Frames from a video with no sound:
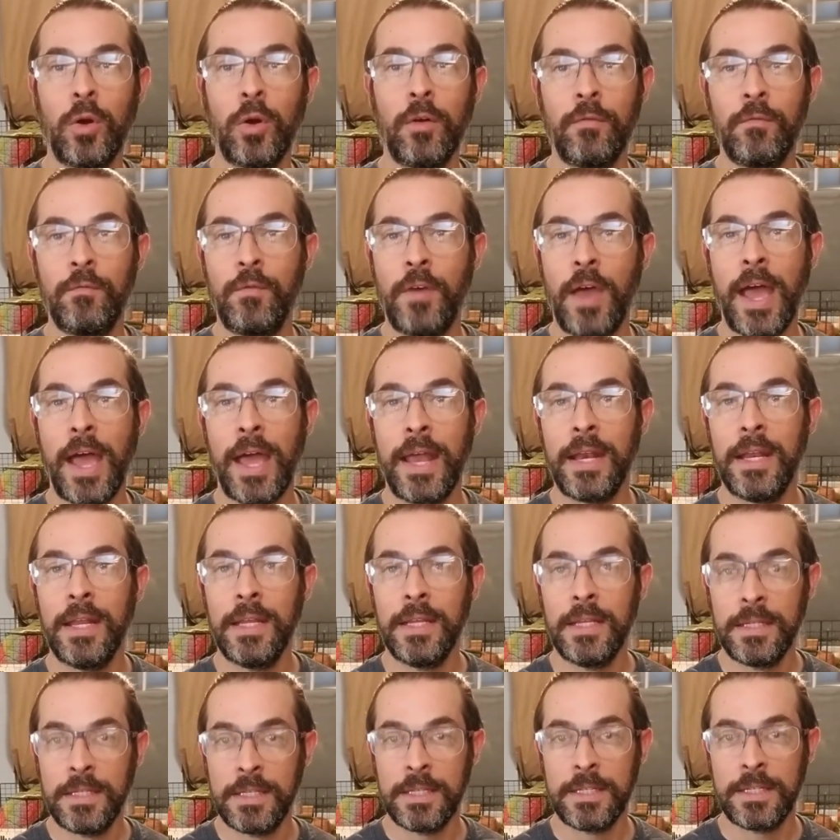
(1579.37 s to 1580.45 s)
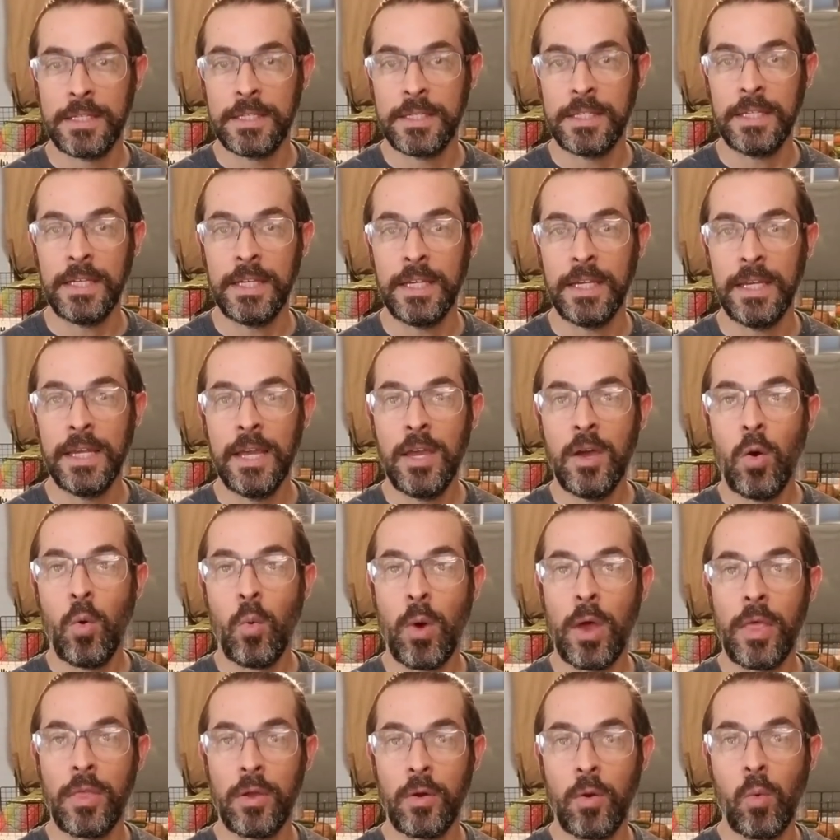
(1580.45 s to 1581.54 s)
your vet to see
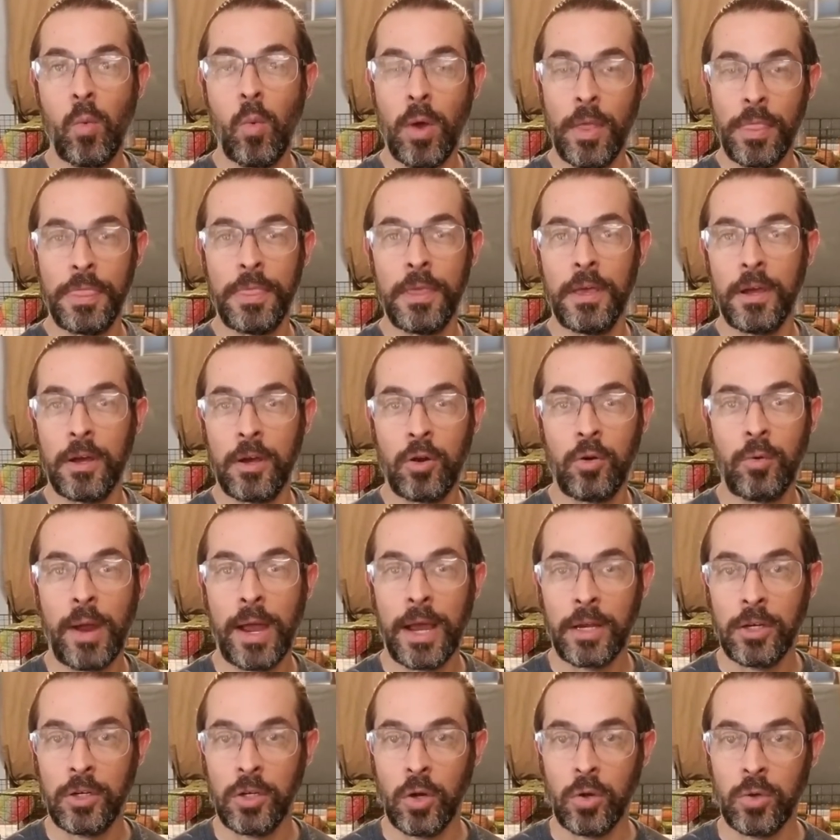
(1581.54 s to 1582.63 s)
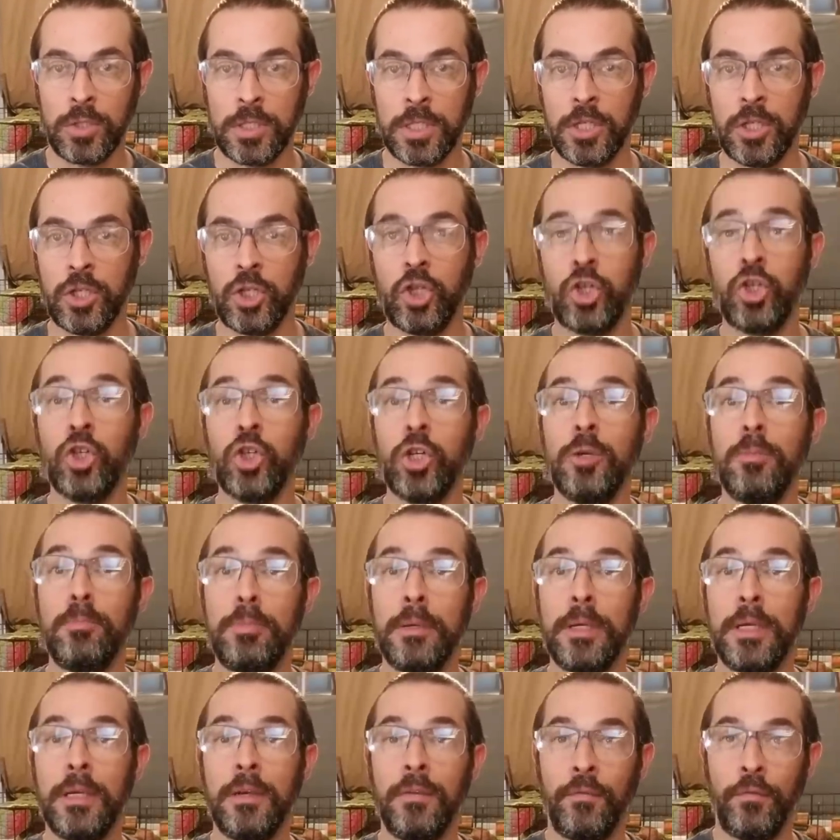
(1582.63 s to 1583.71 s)
whether what the correct dosage should
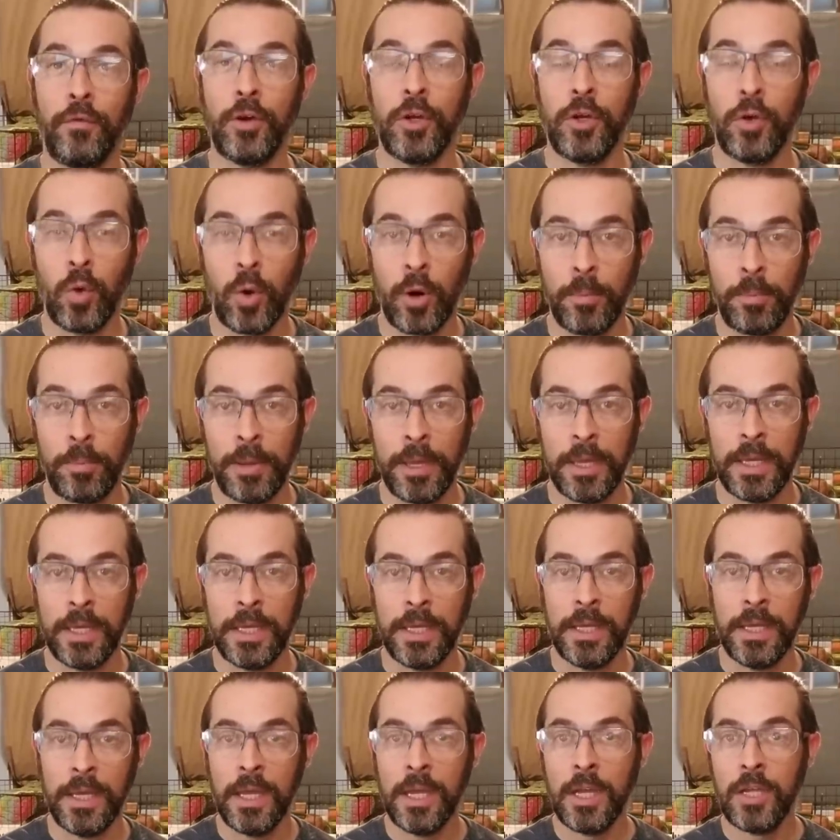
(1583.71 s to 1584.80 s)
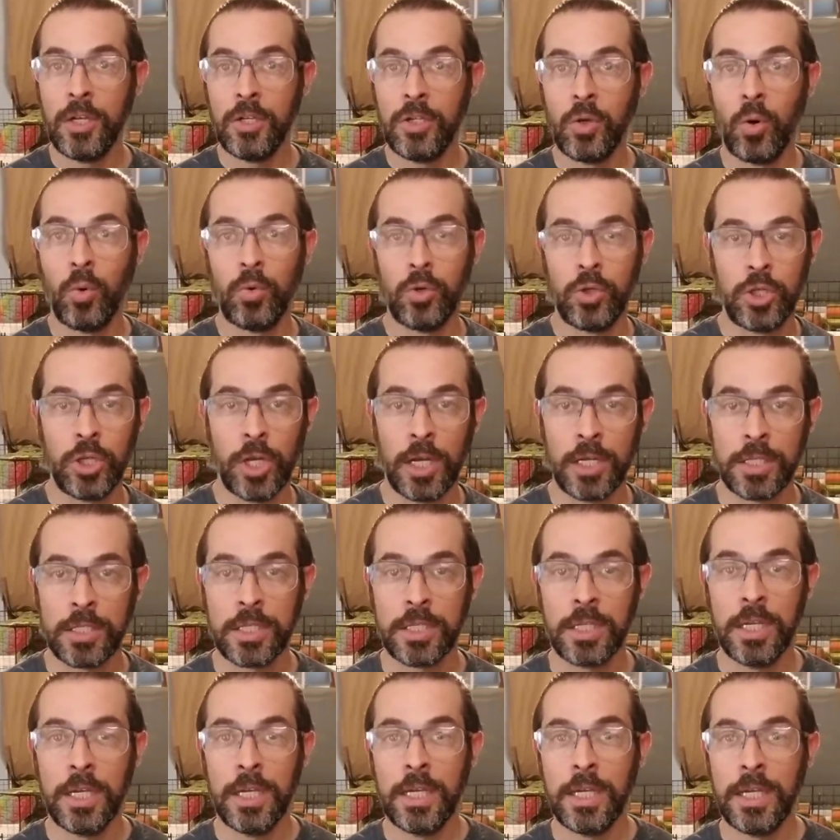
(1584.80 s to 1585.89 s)
be for your piggy. Don't
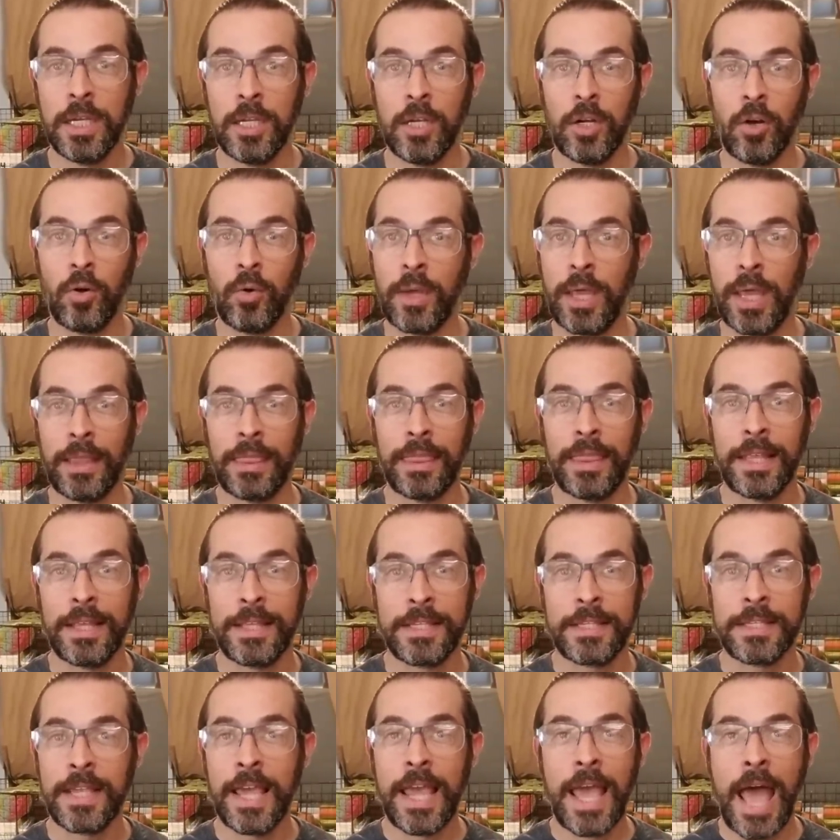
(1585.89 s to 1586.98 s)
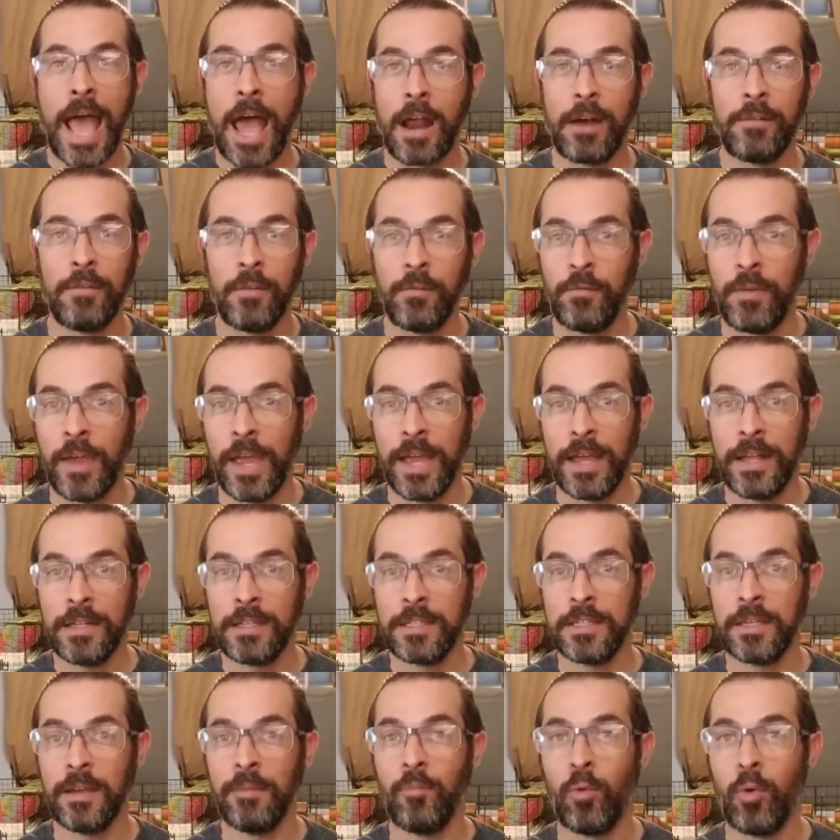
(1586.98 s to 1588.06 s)
just, you know, get this out of a van
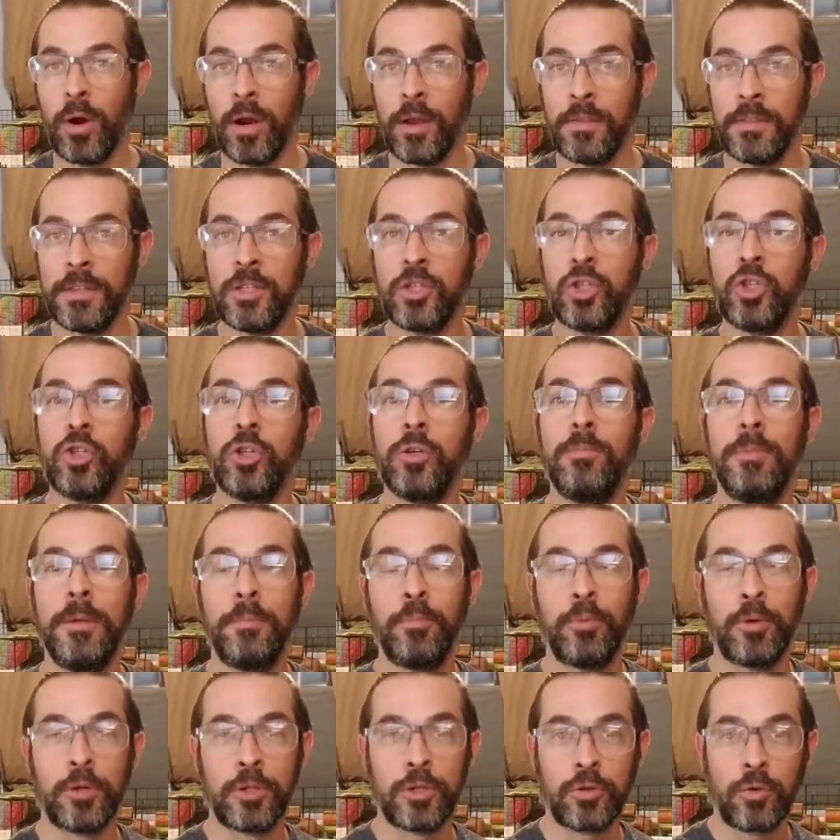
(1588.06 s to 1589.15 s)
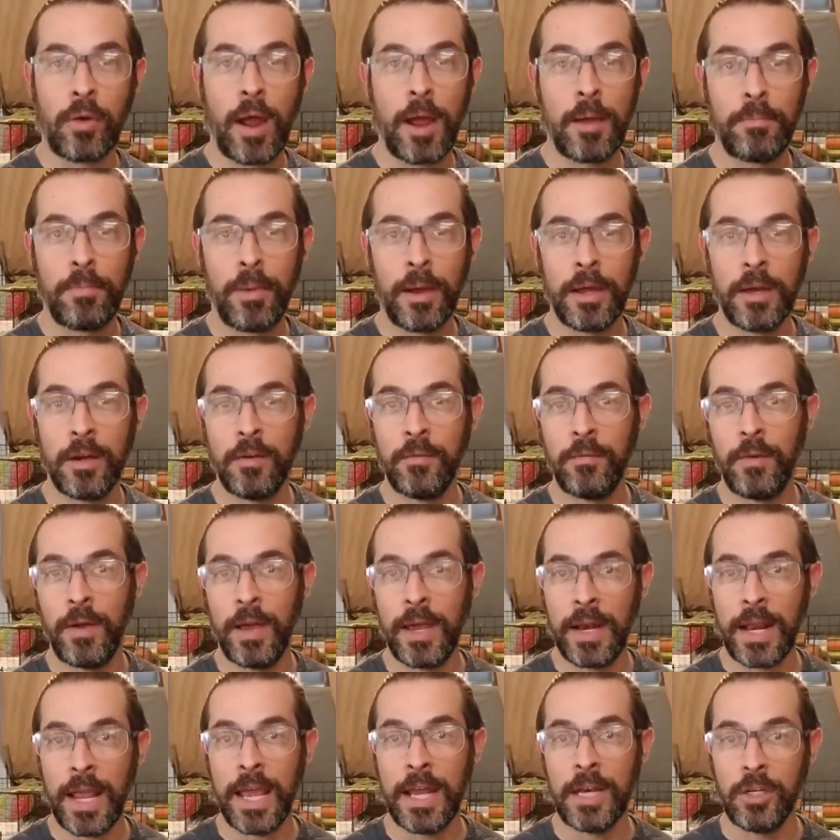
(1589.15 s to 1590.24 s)
somewhere. This should be prescribed by your
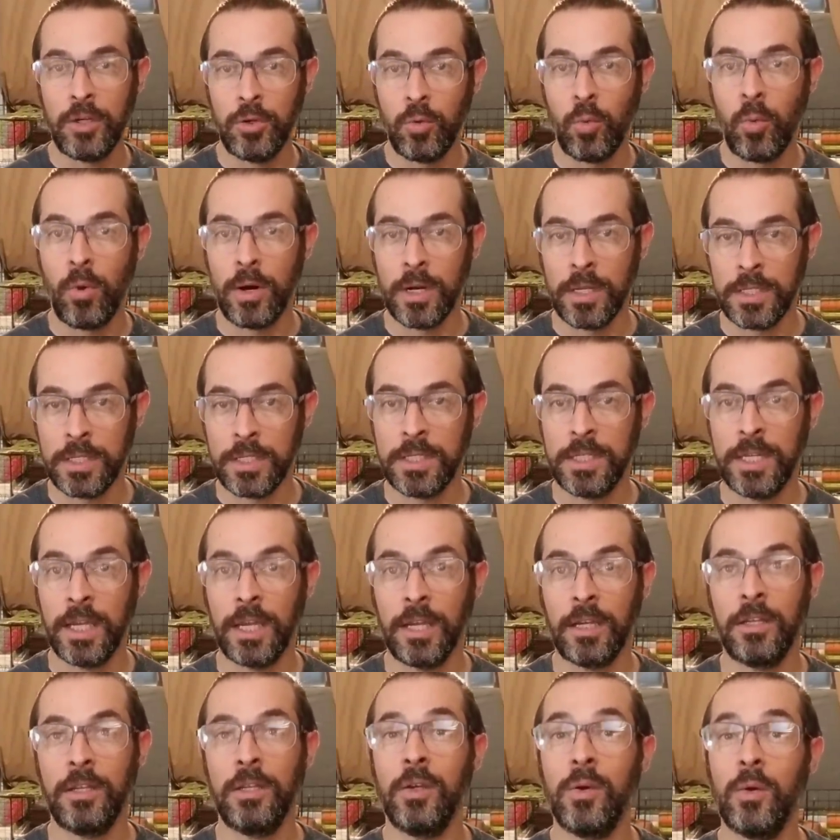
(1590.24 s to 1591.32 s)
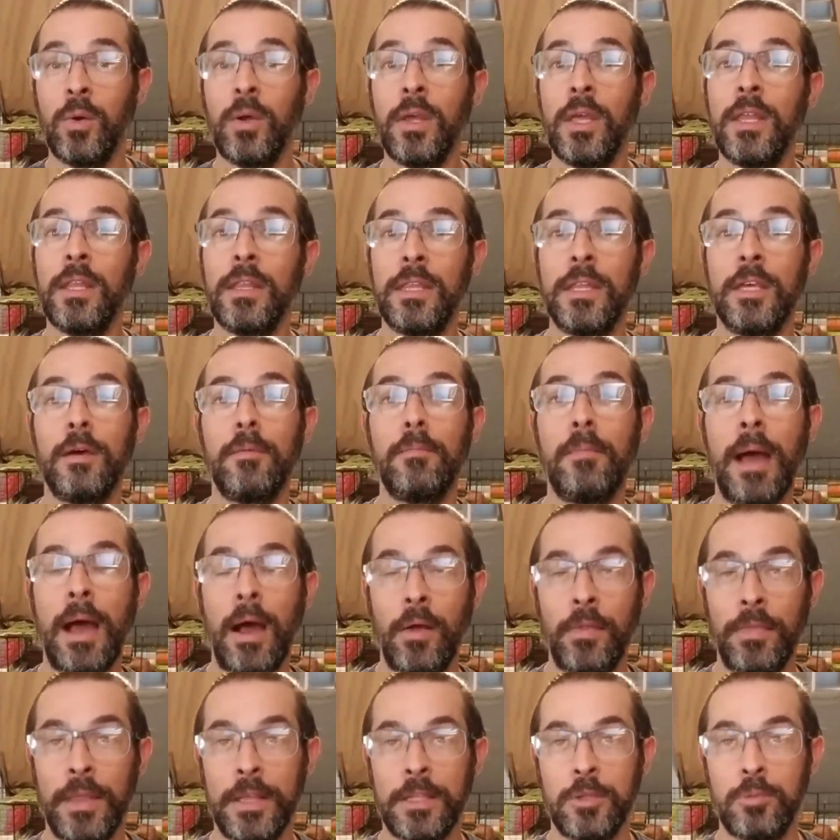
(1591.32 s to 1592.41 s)
vet, and you want to stick to the
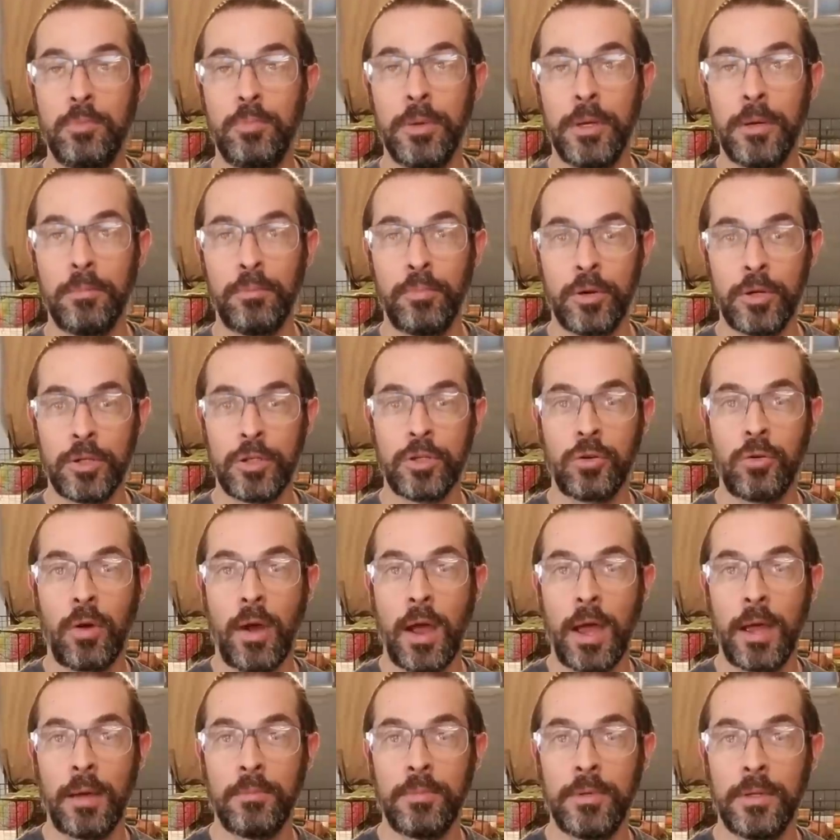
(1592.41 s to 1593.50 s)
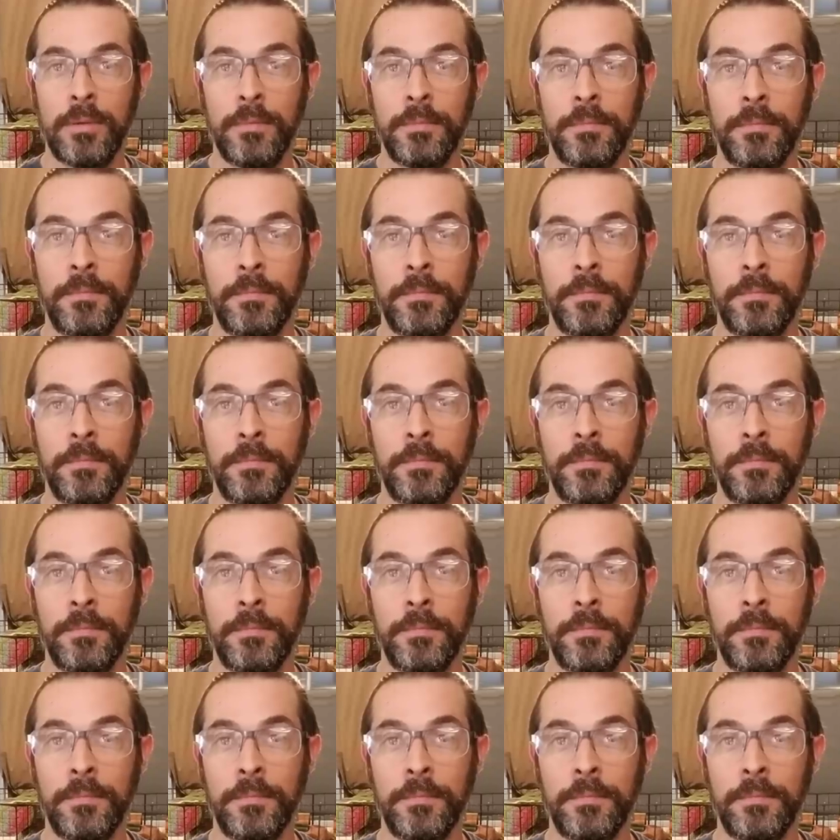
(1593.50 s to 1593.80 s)
amount that's been prescribed.